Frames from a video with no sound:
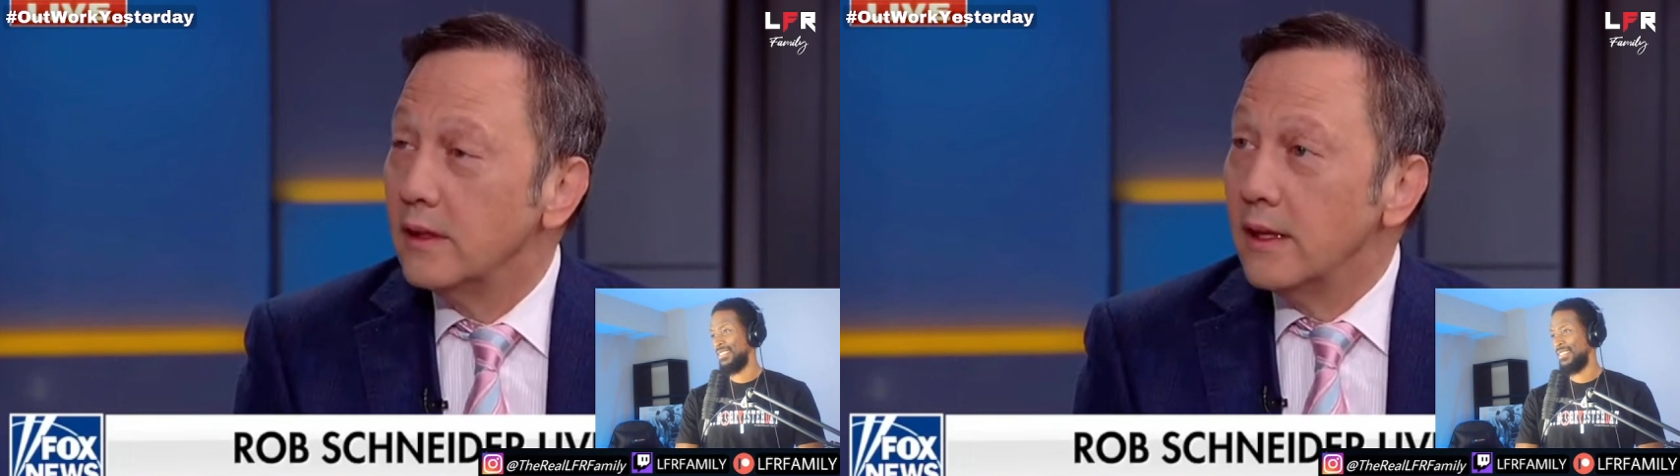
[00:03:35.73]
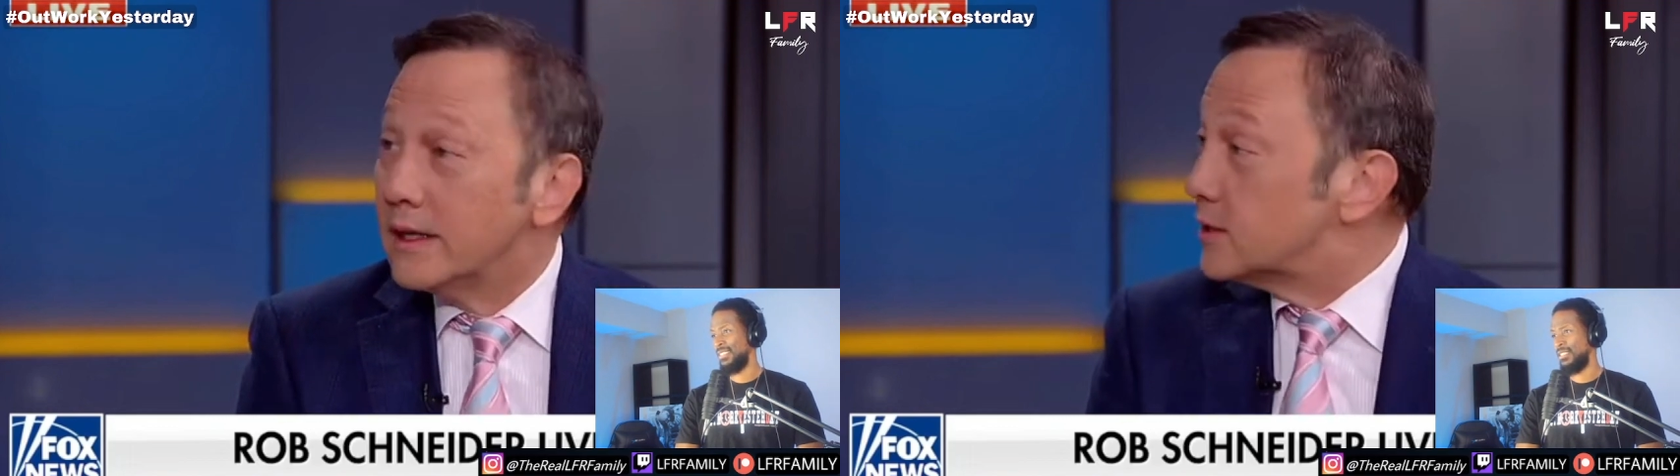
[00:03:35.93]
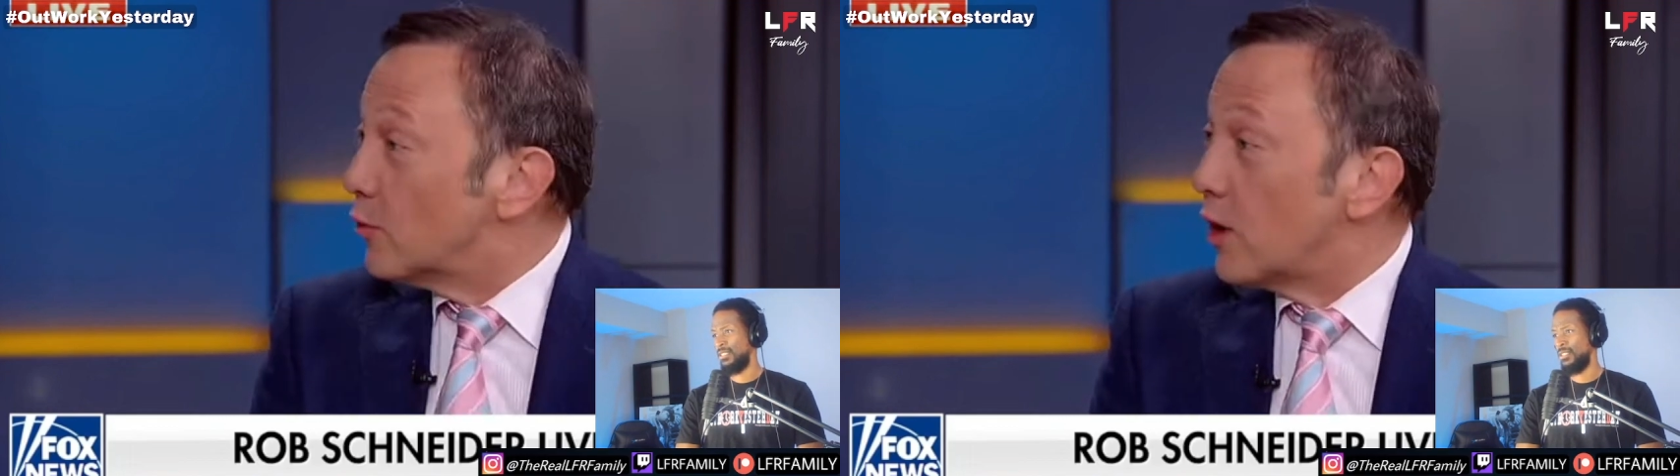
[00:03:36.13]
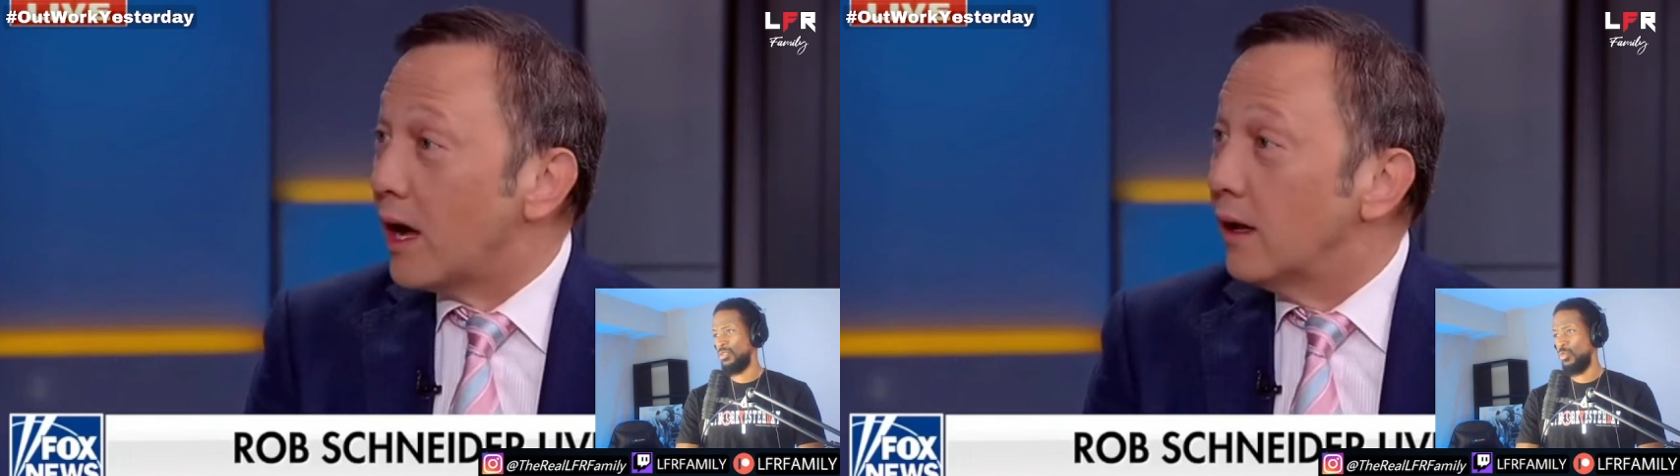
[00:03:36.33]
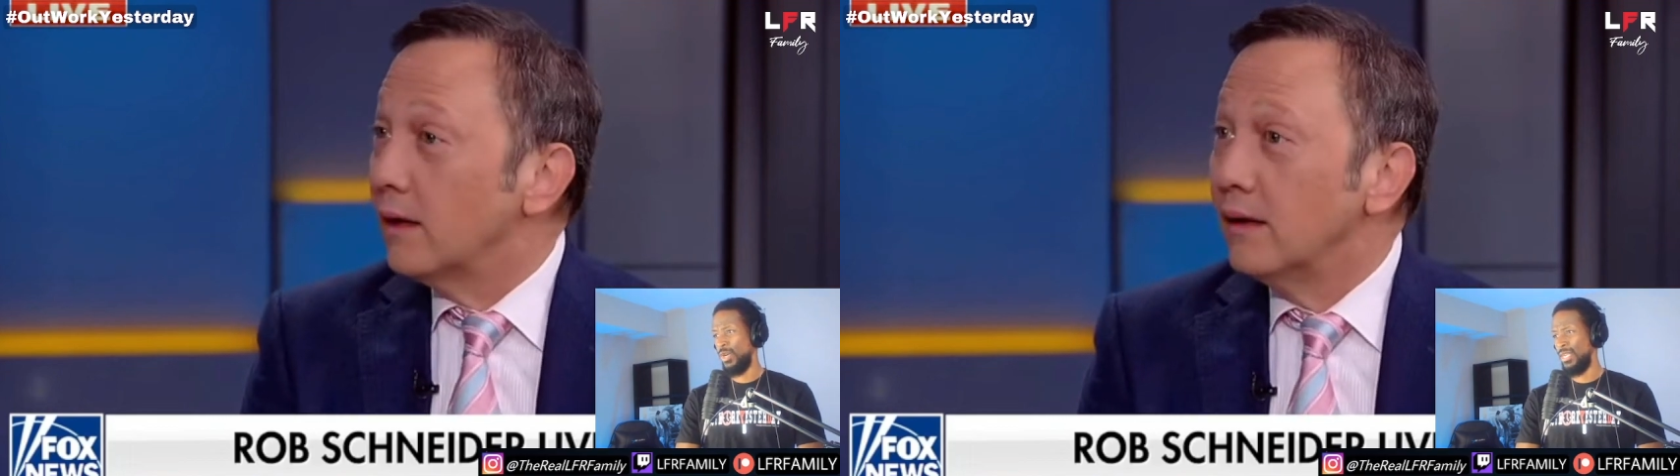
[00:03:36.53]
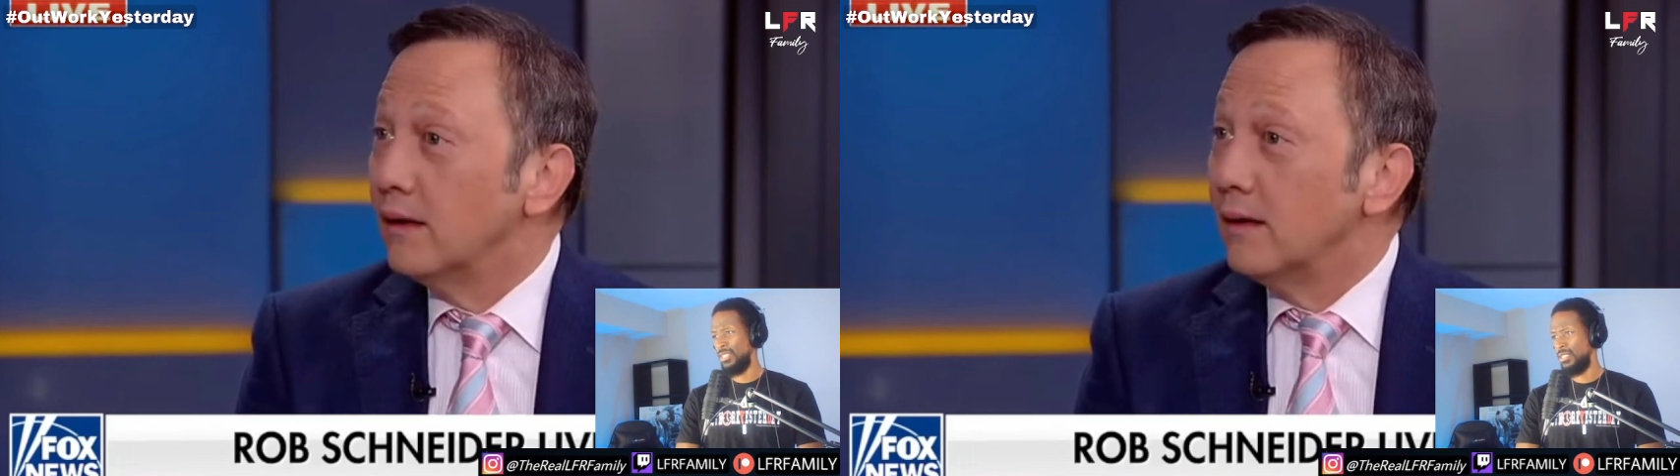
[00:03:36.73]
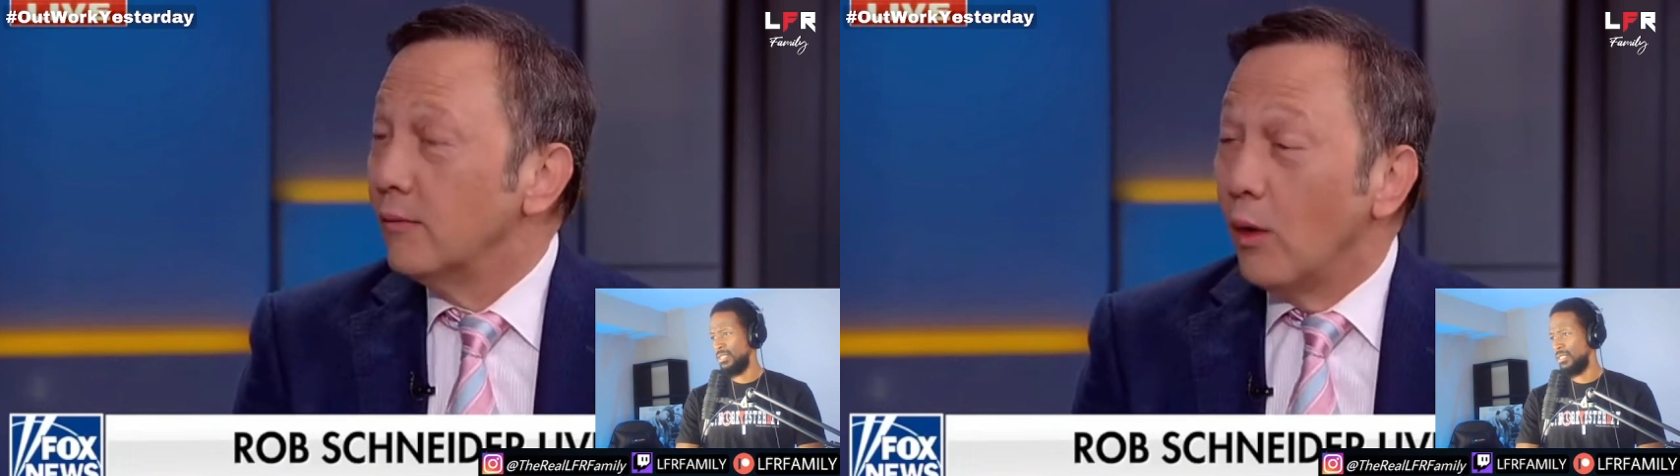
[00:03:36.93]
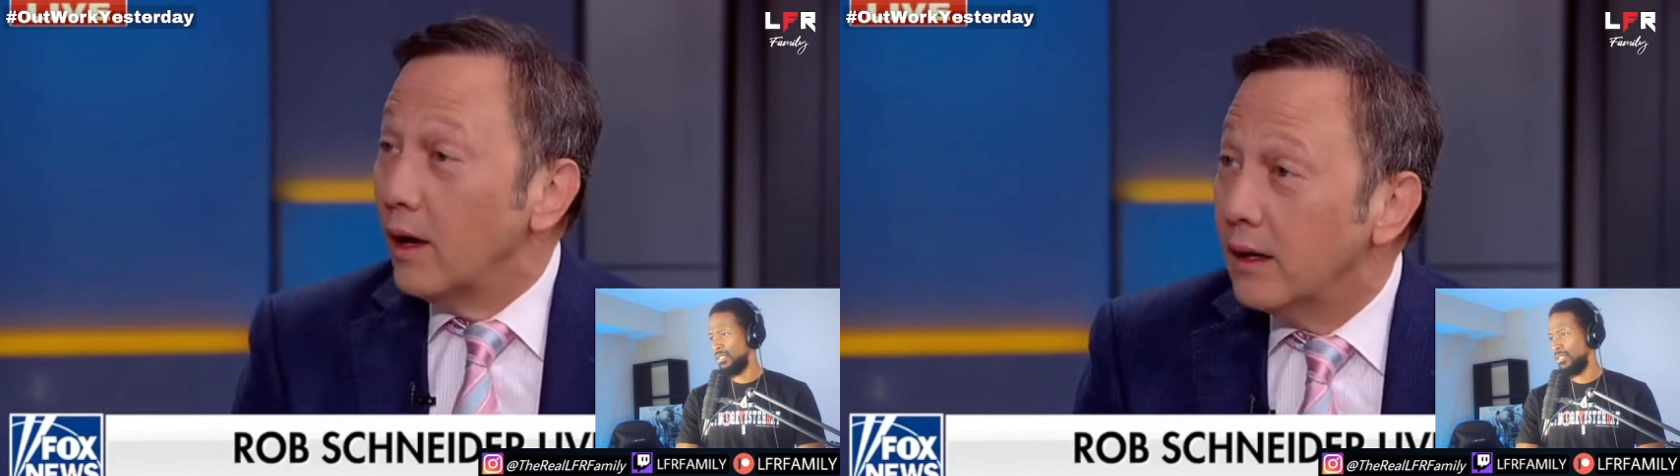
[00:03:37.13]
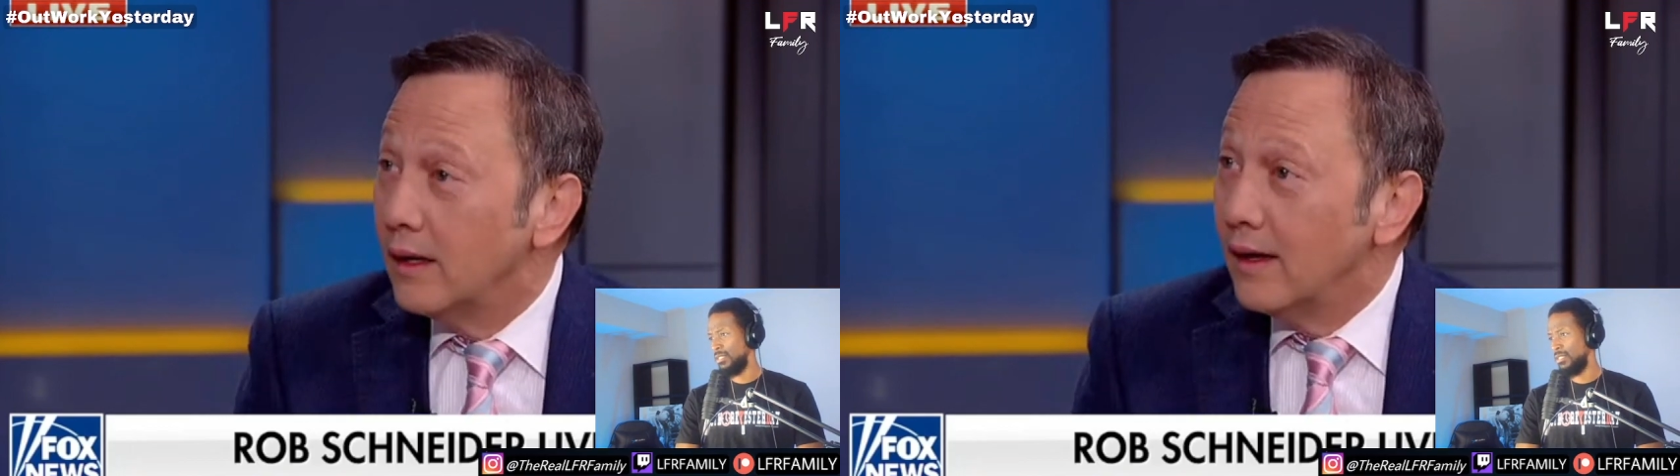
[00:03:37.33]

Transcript: And I said, what? I, what? What?